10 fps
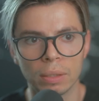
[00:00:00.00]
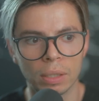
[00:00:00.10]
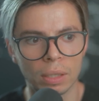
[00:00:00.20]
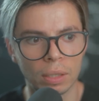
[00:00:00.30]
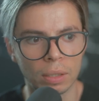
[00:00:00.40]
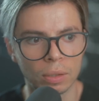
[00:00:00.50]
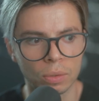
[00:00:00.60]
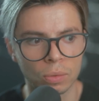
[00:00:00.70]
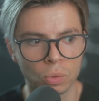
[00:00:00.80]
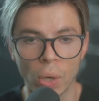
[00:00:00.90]

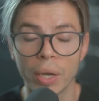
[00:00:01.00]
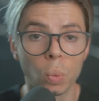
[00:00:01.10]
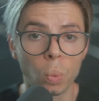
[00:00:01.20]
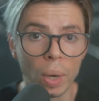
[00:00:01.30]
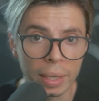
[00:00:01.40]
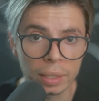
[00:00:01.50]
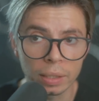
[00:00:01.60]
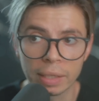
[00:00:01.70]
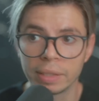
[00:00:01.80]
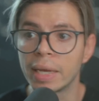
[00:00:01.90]
right
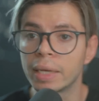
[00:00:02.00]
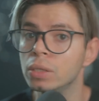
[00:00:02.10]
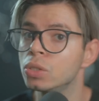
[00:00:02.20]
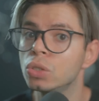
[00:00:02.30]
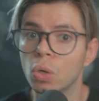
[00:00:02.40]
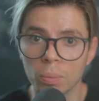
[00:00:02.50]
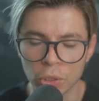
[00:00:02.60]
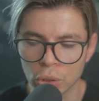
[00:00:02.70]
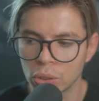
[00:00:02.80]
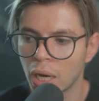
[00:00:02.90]
away and taking so
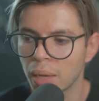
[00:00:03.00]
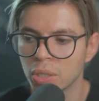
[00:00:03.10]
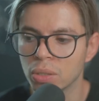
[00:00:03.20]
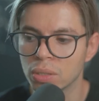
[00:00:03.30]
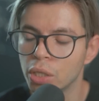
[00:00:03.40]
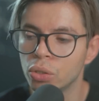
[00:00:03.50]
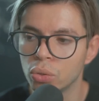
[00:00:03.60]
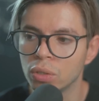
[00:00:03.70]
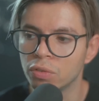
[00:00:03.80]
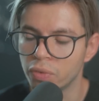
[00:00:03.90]
much time, because it
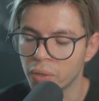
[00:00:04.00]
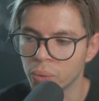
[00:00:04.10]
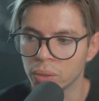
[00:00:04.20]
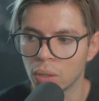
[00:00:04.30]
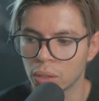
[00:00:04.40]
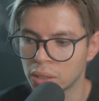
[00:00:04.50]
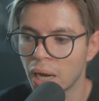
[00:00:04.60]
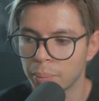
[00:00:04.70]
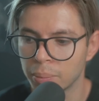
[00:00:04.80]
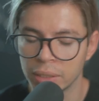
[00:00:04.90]
took a very long
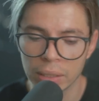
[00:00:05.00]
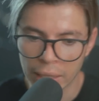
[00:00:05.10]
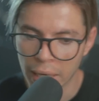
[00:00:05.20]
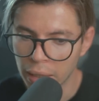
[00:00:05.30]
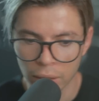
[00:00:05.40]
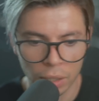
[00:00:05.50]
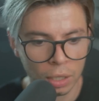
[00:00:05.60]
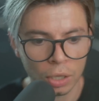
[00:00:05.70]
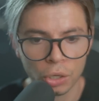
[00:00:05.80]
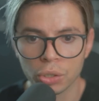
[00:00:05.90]
time. But then again,
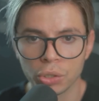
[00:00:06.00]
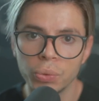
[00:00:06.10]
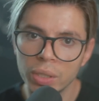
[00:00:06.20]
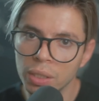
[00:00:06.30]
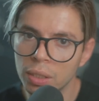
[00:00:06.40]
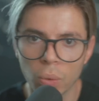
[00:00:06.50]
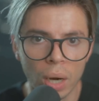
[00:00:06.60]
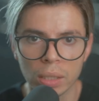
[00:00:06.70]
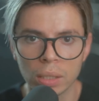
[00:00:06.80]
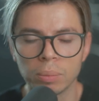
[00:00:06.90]
Yuki no
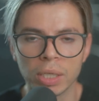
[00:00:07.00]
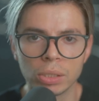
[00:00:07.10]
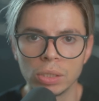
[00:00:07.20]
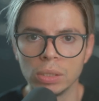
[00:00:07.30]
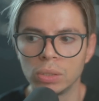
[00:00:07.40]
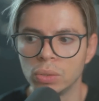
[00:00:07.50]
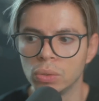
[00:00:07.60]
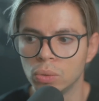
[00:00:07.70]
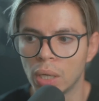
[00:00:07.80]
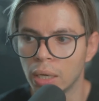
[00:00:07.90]
Hana by
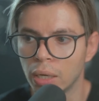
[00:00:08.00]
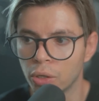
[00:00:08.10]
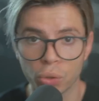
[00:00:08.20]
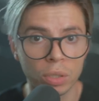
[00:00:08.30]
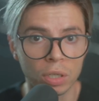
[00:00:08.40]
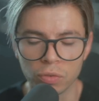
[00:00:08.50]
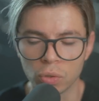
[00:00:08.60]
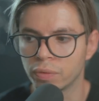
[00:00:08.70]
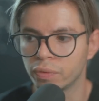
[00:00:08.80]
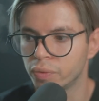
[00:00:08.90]
Jisoo, her
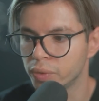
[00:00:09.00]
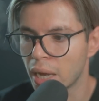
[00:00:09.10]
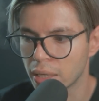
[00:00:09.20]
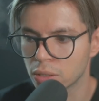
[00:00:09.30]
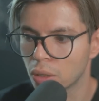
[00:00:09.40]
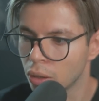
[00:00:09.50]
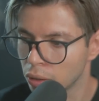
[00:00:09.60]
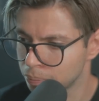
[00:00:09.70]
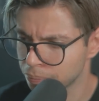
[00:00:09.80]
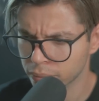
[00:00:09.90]
cover of that
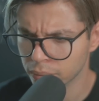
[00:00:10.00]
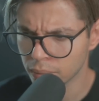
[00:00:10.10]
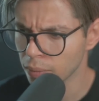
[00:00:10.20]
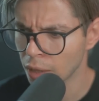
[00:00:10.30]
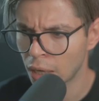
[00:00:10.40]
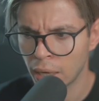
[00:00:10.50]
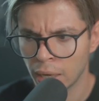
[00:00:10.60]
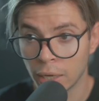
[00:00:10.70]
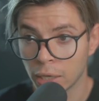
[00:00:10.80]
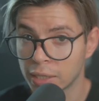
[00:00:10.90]
song,
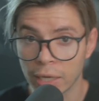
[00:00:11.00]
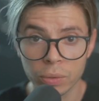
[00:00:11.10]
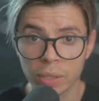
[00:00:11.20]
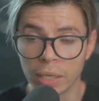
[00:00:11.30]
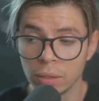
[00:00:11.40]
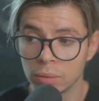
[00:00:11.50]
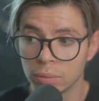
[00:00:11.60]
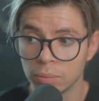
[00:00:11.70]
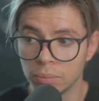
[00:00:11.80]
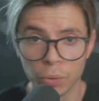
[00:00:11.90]
Clarity,
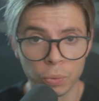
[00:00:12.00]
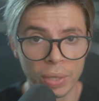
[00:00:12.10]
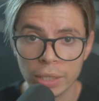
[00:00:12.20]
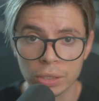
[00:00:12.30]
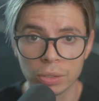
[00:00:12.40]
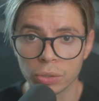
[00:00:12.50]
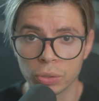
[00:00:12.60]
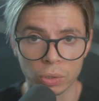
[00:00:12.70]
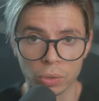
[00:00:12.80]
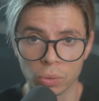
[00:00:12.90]
my reaction
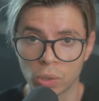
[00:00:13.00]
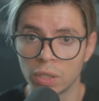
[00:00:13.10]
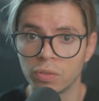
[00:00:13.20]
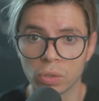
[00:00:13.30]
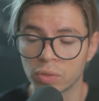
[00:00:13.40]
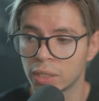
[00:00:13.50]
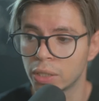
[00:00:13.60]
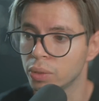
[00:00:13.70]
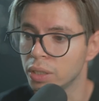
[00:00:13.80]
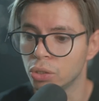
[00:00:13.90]
to her cover of
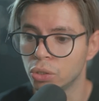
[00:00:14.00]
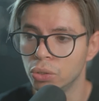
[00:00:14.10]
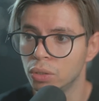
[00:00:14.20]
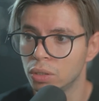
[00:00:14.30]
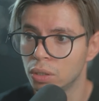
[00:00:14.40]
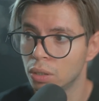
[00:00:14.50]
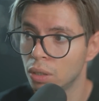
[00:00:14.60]
Clarity took,